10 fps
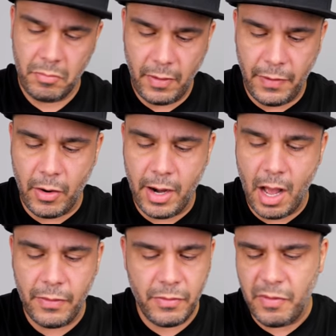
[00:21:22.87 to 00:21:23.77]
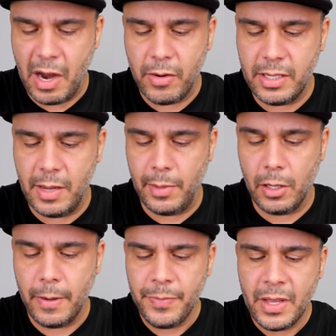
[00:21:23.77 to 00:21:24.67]
Fair enough. Very
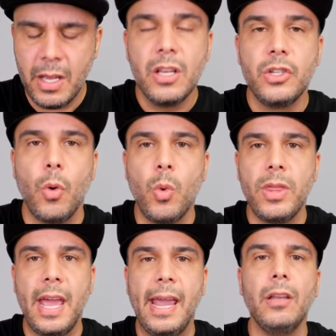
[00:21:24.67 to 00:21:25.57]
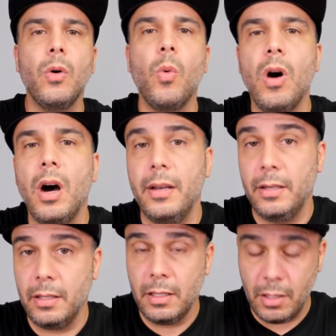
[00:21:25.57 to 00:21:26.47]
similar. So with the Halo 1,
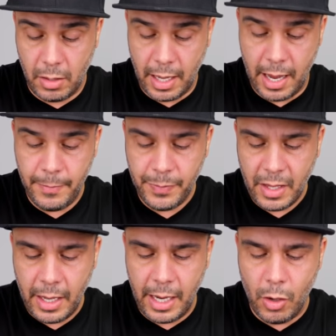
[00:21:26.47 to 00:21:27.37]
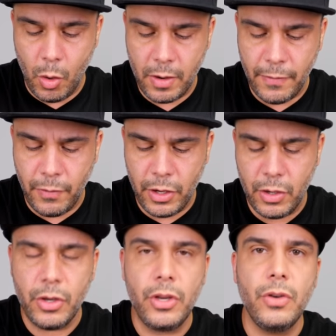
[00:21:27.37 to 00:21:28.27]
okay, in order for
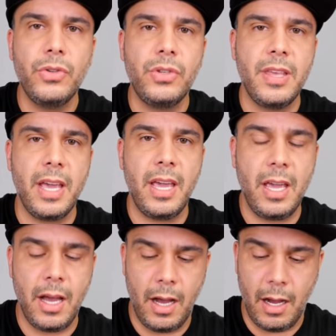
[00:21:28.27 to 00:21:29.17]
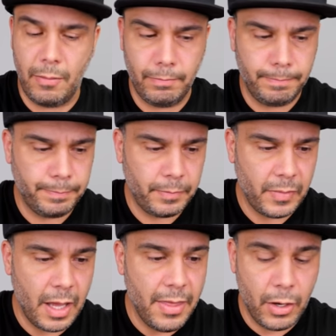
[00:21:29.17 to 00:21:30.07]
you to use the
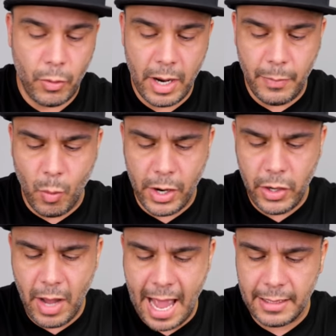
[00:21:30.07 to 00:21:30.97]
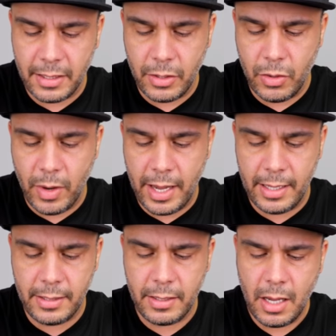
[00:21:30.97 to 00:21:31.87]
grip, what you had to do
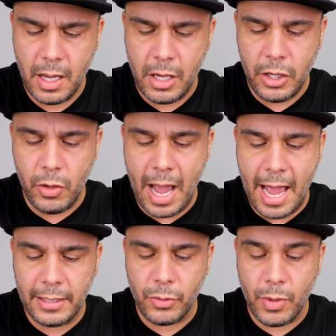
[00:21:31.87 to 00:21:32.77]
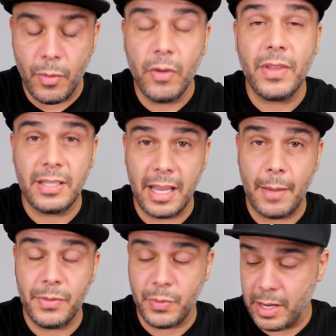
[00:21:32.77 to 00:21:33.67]
is you had to remove the
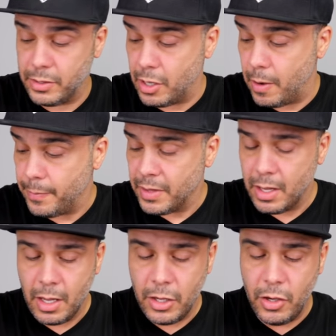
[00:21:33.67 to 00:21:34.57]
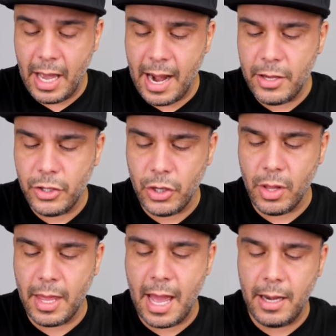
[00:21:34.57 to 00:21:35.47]
stay-up spring. So you got to
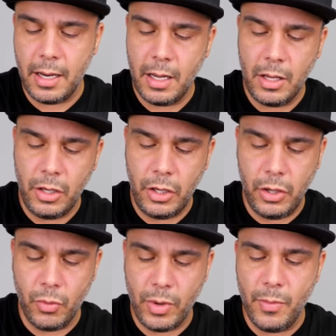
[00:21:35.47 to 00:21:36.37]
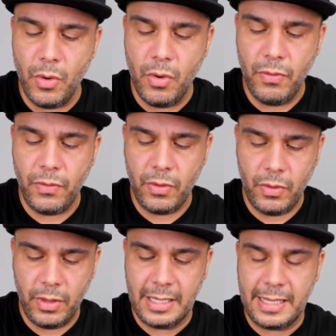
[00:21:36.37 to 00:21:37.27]
ensure that you remove
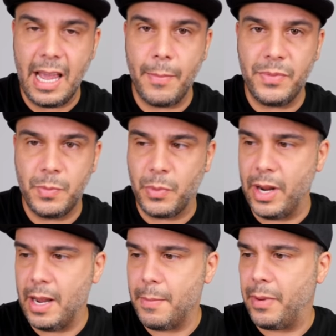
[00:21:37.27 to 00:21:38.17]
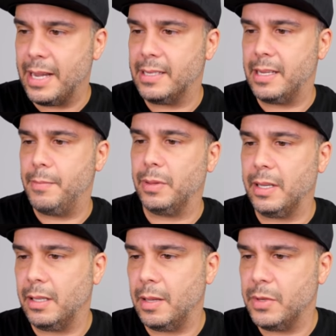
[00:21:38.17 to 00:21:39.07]
the stay-up spring by
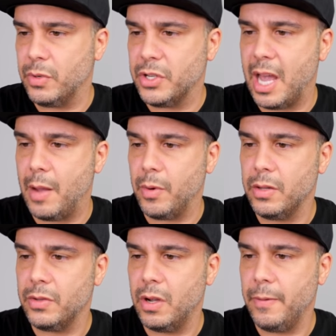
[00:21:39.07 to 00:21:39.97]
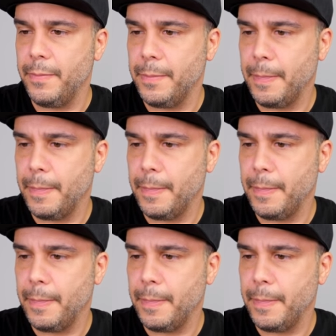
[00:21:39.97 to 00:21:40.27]
simply, let me switch camera, so...